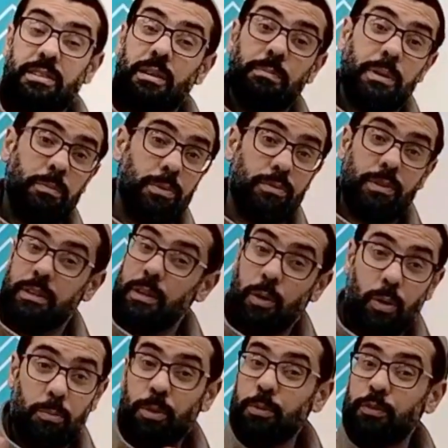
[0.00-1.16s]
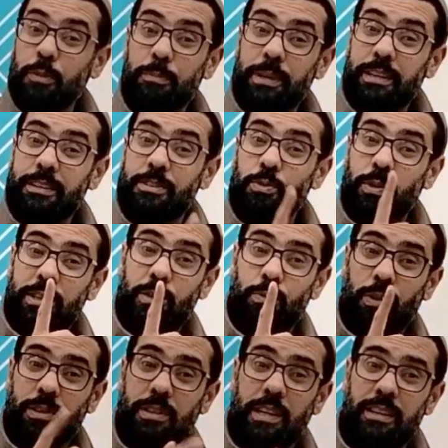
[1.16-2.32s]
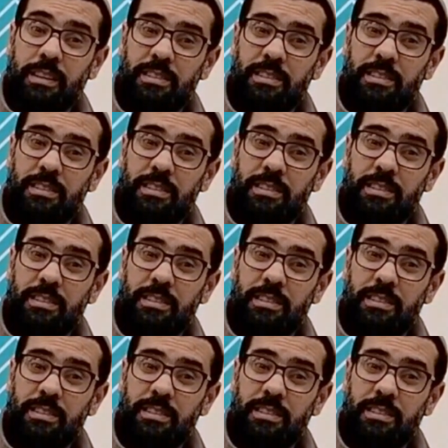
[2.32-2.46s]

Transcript: Some people read the whole book from beginning to end in one day.